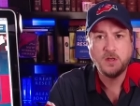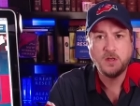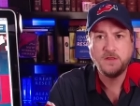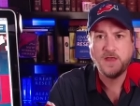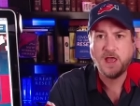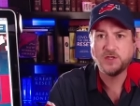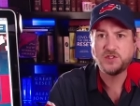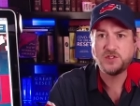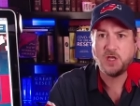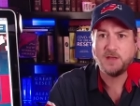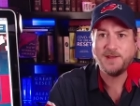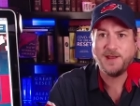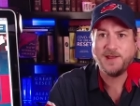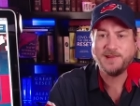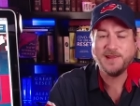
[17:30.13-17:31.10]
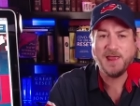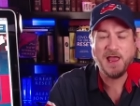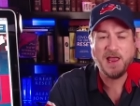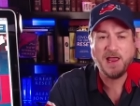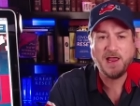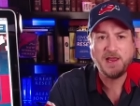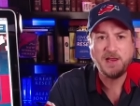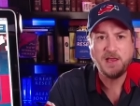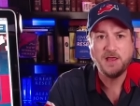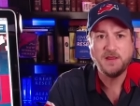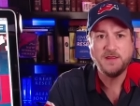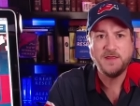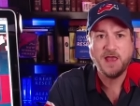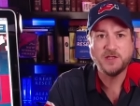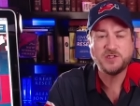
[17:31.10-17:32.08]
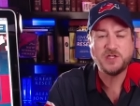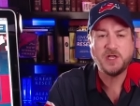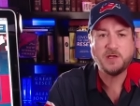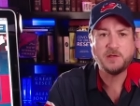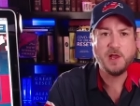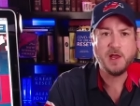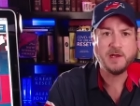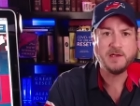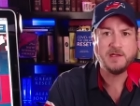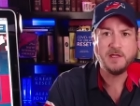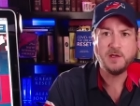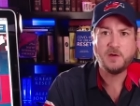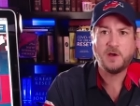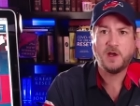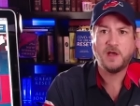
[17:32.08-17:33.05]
thou shalt not lie, thou shalt not kill.